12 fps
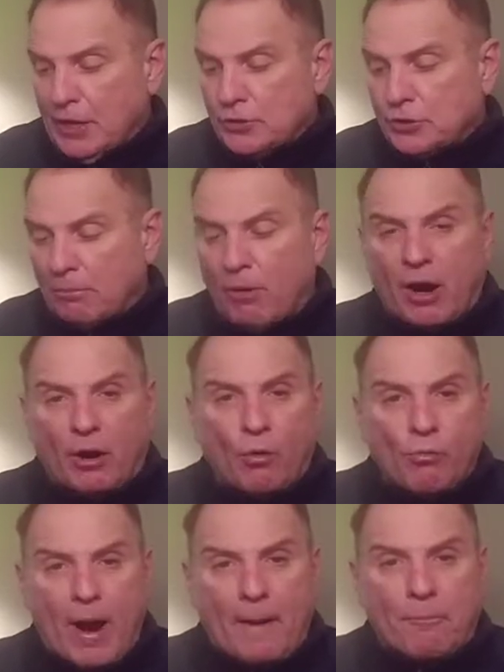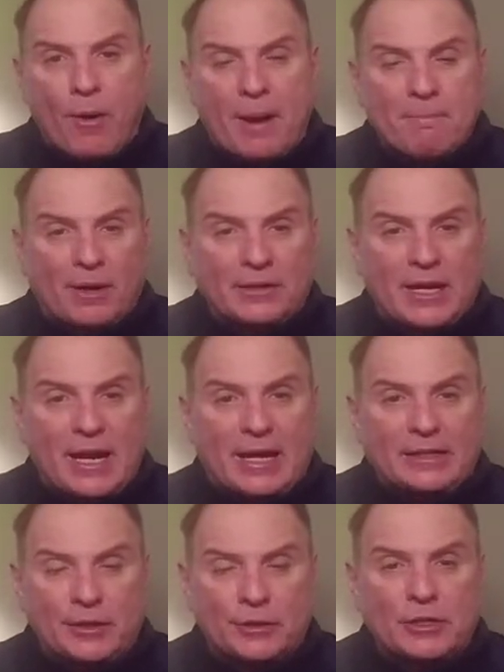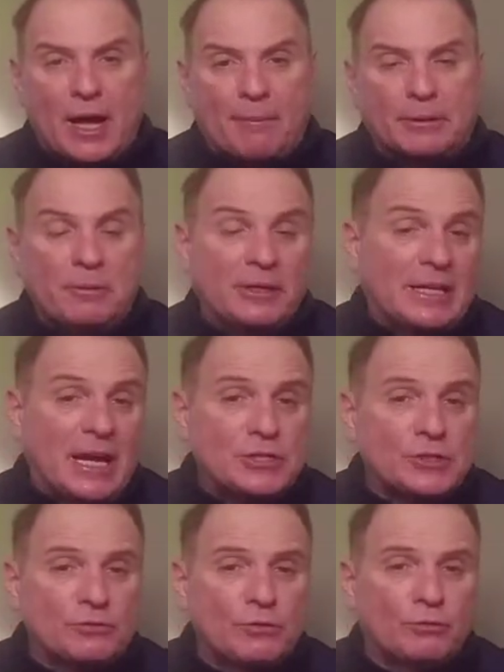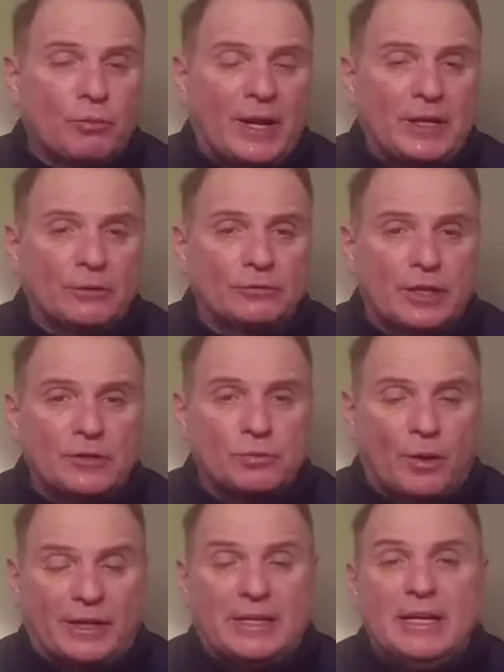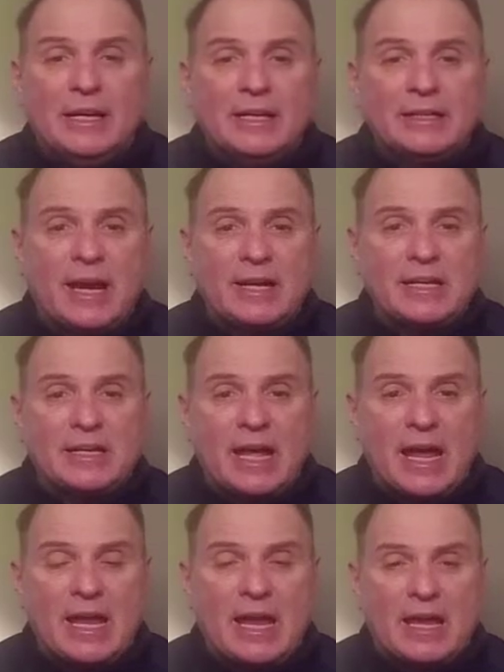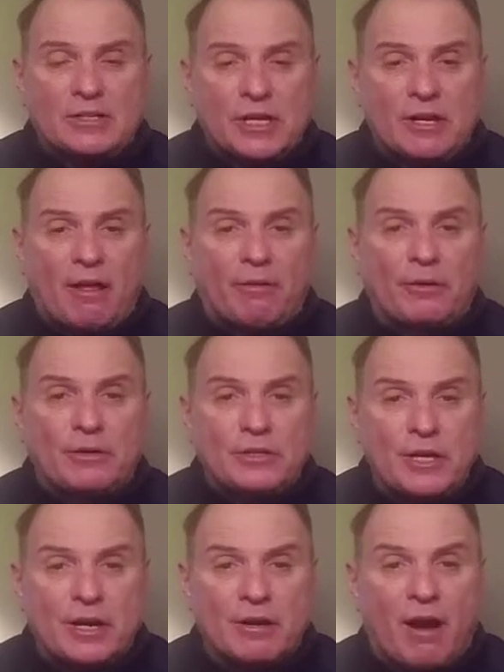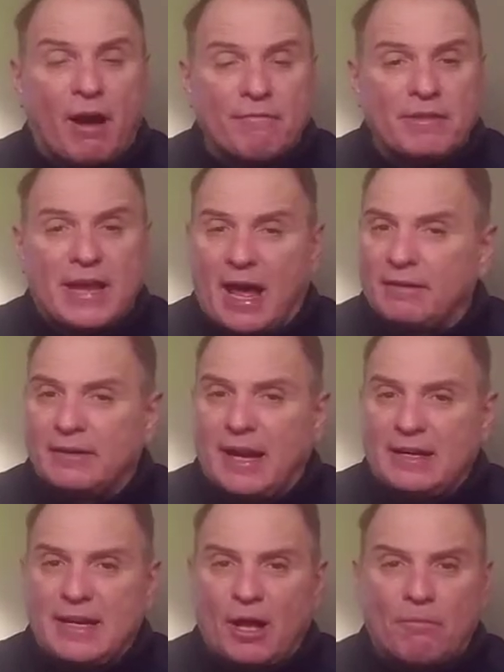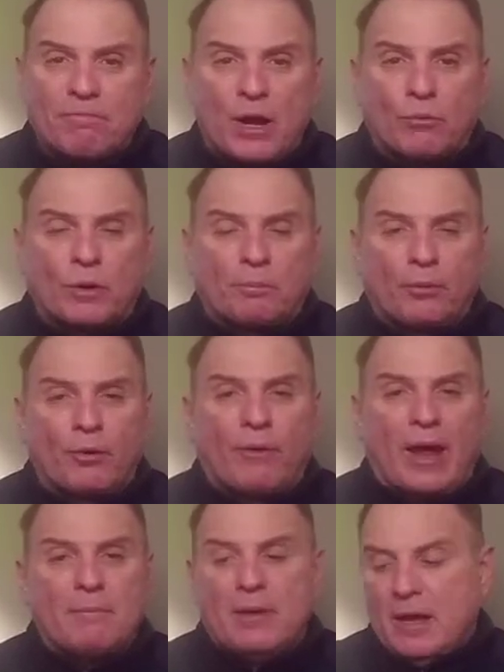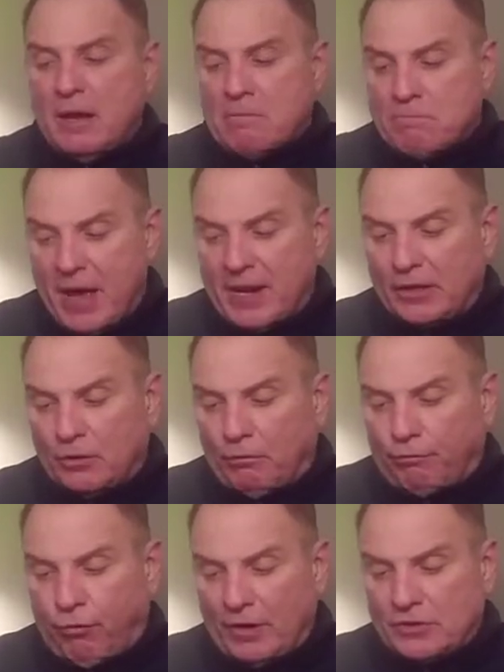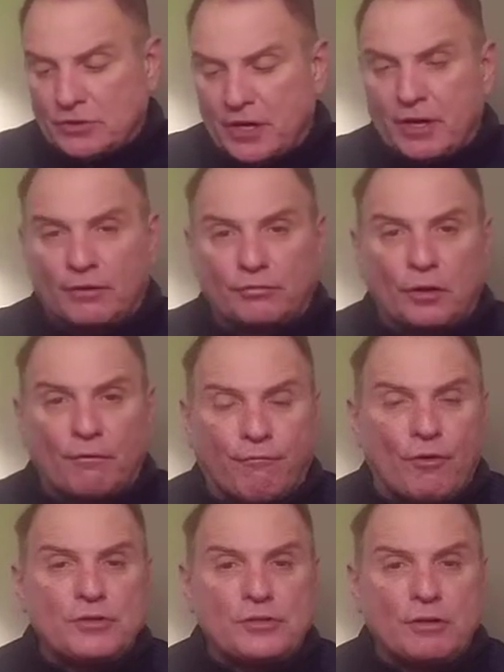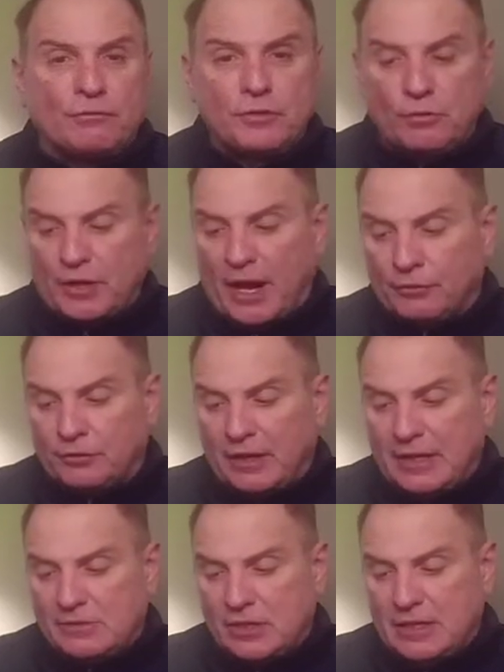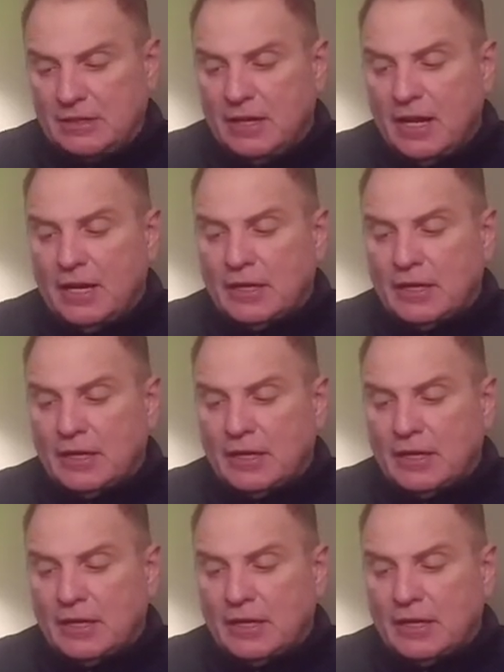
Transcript: Tomorrow, Rob Pratte Monday night, Intercom Communications, News Radio 1020. KDK. It's another year of the Allegheny Health Network program, Medical Frontiers, their first of 2018.